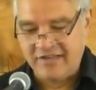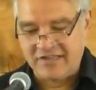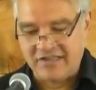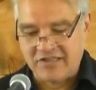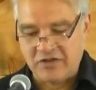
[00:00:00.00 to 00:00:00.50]

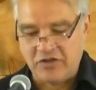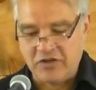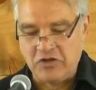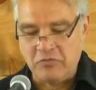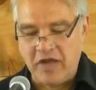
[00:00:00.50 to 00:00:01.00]
And this is so
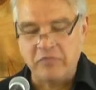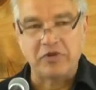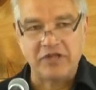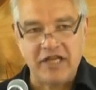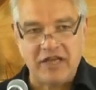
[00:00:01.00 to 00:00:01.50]
that you
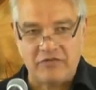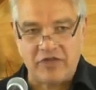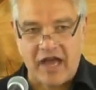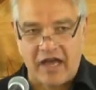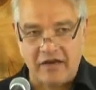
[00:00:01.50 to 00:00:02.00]
may
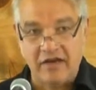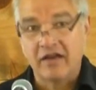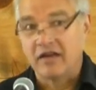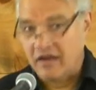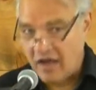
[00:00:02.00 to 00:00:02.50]
believe
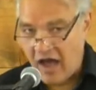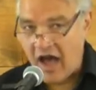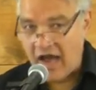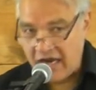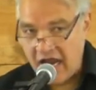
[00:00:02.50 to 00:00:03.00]
that
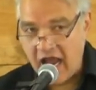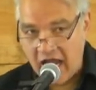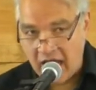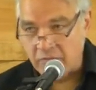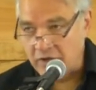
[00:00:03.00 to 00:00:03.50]
I
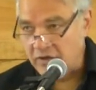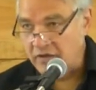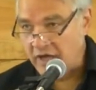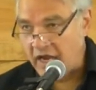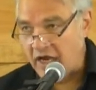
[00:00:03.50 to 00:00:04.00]

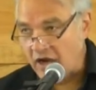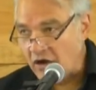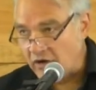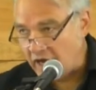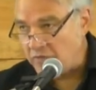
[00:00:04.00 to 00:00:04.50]
am,
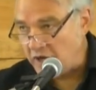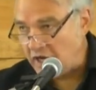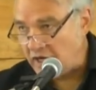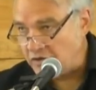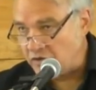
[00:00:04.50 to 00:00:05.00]
ego
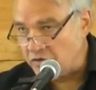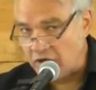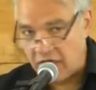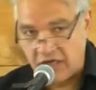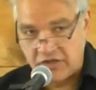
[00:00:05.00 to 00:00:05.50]
eimi in the
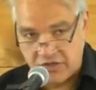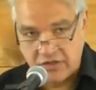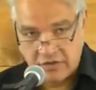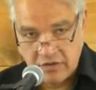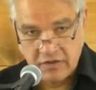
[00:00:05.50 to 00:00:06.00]
Greek.
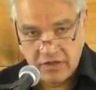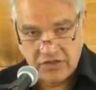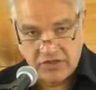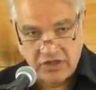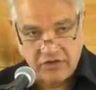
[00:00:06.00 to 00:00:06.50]
It's,
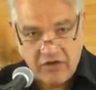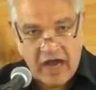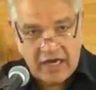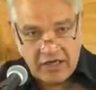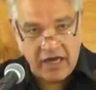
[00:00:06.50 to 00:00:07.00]
it's the
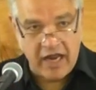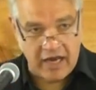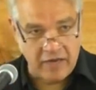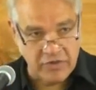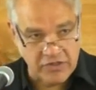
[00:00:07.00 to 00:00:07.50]
divine
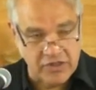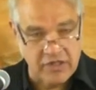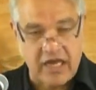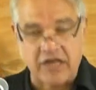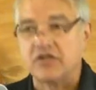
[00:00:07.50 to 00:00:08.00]
name. It's
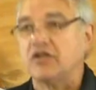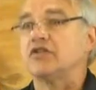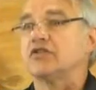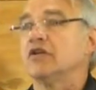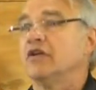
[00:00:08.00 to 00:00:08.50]
the
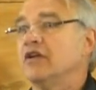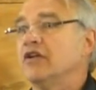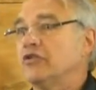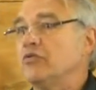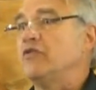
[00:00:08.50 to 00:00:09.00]
Exodus
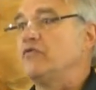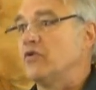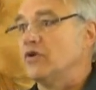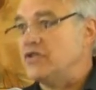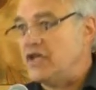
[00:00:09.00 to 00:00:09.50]

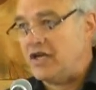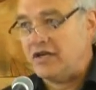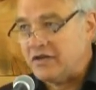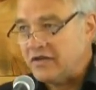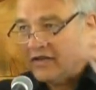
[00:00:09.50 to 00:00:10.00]

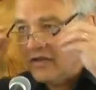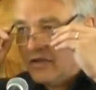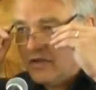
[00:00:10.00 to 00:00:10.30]
3.14.